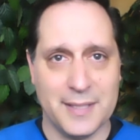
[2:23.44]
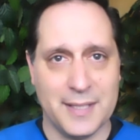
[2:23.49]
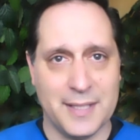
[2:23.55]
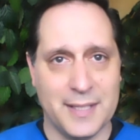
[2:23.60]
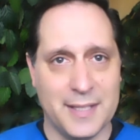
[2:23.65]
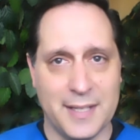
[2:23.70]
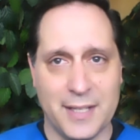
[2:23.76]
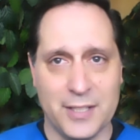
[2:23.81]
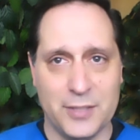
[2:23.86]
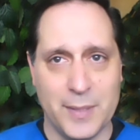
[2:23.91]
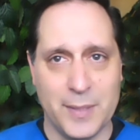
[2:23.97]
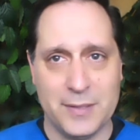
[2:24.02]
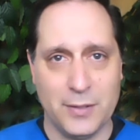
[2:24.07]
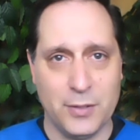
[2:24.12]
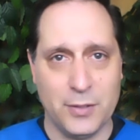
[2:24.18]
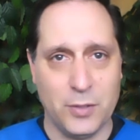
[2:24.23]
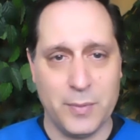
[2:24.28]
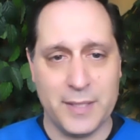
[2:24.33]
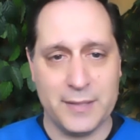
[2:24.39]
uh, I spent a
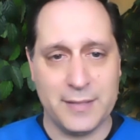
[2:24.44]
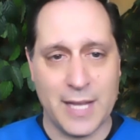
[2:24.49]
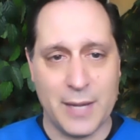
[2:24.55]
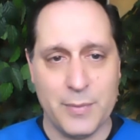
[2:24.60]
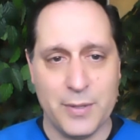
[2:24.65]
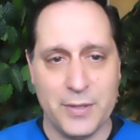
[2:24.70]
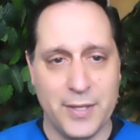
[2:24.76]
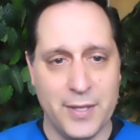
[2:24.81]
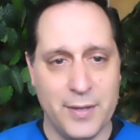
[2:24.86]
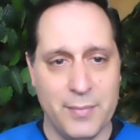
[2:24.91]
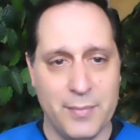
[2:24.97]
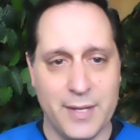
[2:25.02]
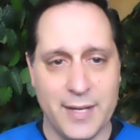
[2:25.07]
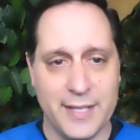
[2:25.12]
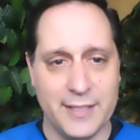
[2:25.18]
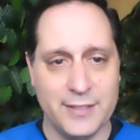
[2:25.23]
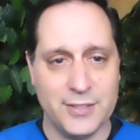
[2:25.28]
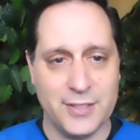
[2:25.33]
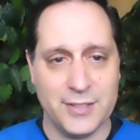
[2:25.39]
little bit of time with him, and
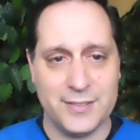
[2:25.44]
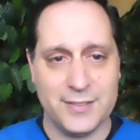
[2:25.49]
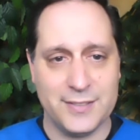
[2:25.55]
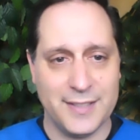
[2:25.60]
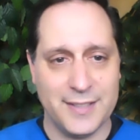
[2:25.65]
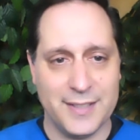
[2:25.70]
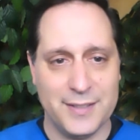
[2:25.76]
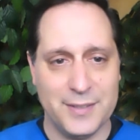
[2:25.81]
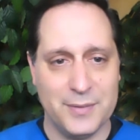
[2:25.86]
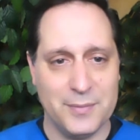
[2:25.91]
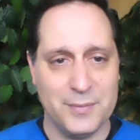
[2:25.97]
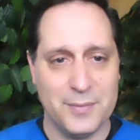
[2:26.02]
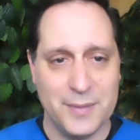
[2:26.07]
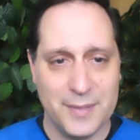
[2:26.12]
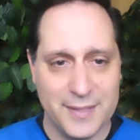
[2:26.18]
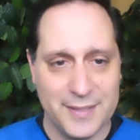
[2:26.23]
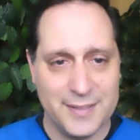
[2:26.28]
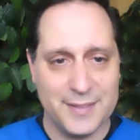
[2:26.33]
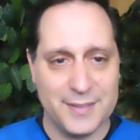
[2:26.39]
I just said,
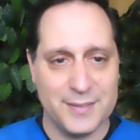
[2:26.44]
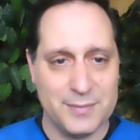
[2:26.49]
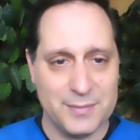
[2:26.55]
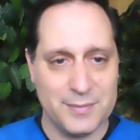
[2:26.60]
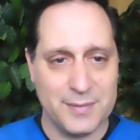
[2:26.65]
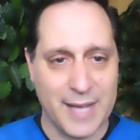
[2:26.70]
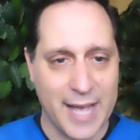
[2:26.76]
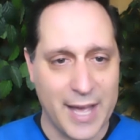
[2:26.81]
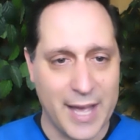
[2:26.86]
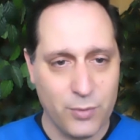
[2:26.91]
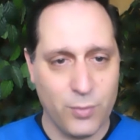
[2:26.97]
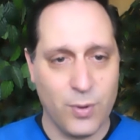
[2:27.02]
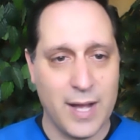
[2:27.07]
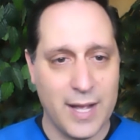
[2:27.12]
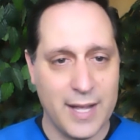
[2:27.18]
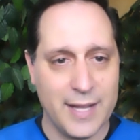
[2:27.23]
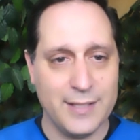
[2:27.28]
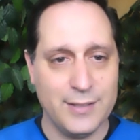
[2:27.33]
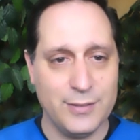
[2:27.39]
how do
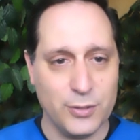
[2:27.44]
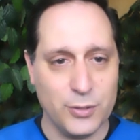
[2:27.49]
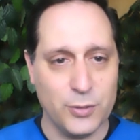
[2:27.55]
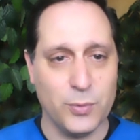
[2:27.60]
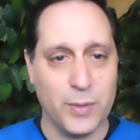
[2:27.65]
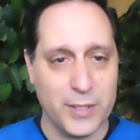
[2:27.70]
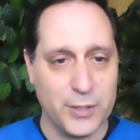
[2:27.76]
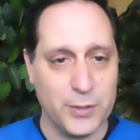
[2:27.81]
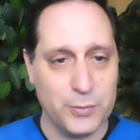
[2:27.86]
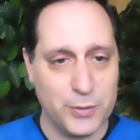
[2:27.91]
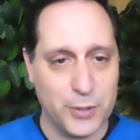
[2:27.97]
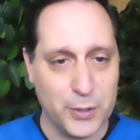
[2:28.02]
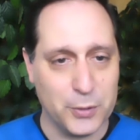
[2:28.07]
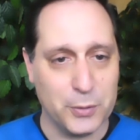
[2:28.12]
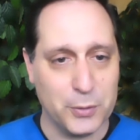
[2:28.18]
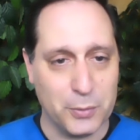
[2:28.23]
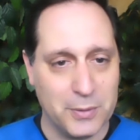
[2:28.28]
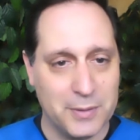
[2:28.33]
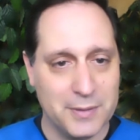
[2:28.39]
I do what you
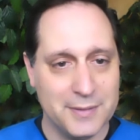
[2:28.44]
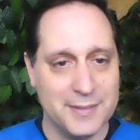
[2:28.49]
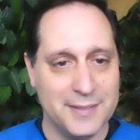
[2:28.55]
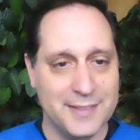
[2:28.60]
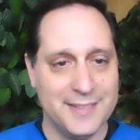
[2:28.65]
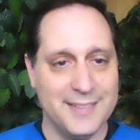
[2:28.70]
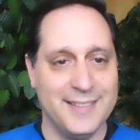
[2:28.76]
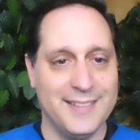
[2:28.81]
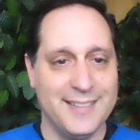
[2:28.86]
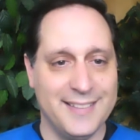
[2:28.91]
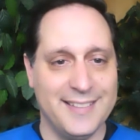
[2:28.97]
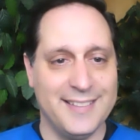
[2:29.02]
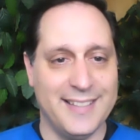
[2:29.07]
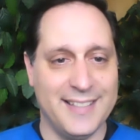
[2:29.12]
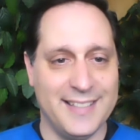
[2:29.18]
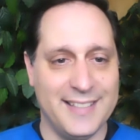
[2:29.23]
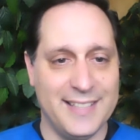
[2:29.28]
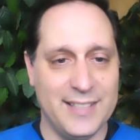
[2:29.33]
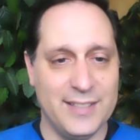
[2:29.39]
do?
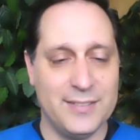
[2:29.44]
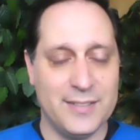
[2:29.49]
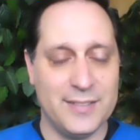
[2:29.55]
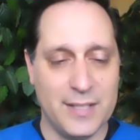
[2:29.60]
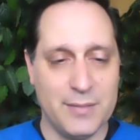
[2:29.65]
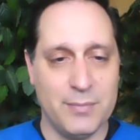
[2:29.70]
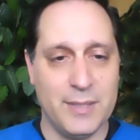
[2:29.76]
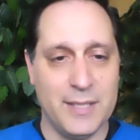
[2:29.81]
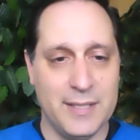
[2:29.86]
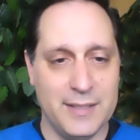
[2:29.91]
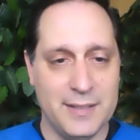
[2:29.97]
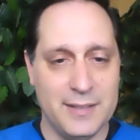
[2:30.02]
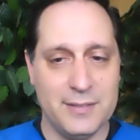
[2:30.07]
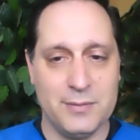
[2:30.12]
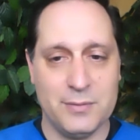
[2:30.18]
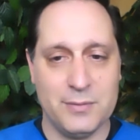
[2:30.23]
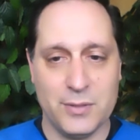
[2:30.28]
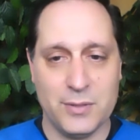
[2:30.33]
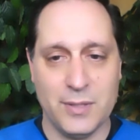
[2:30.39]
And he sent me,
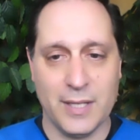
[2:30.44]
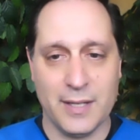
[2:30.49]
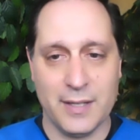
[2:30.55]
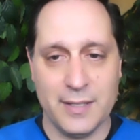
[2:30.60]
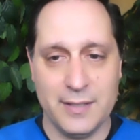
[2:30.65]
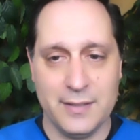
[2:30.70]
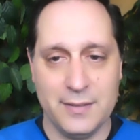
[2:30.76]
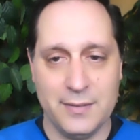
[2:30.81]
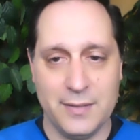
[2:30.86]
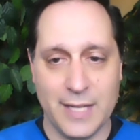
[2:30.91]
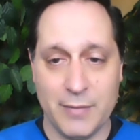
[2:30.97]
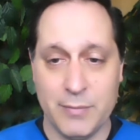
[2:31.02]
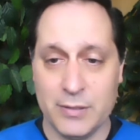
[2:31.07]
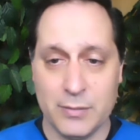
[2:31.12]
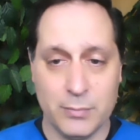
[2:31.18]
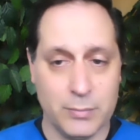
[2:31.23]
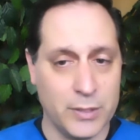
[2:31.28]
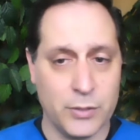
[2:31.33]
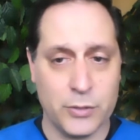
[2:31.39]
uh, he gave me
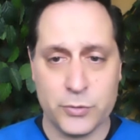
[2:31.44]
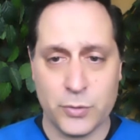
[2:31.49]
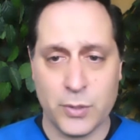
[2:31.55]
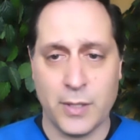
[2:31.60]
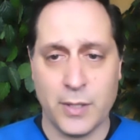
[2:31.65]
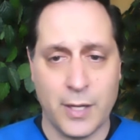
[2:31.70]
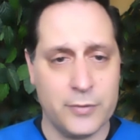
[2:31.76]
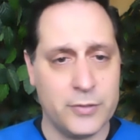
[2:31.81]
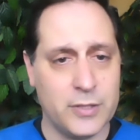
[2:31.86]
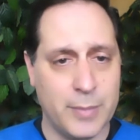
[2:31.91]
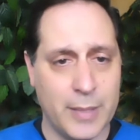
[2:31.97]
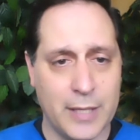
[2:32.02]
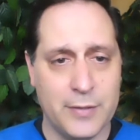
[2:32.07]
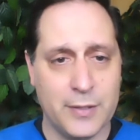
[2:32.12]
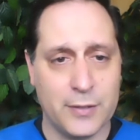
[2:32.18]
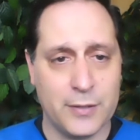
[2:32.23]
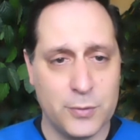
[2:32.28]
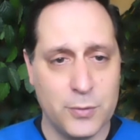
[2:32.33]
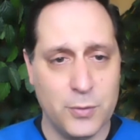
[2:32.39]
some literature on
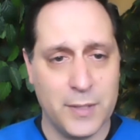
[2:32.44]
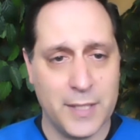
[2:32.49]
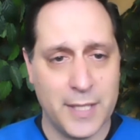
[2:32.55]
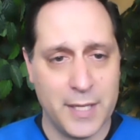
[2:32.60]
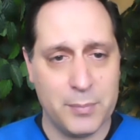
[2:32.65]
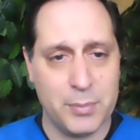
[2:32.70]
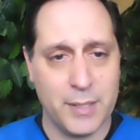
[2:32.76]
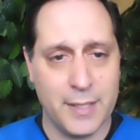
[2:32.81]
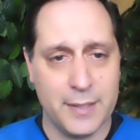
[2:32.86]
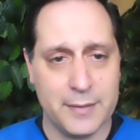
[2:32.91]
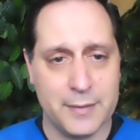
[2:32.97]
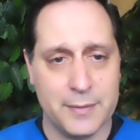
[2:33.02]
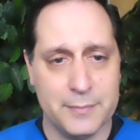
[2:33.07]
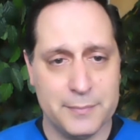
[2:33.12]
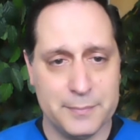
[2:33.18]
osteopathic school, and I applied.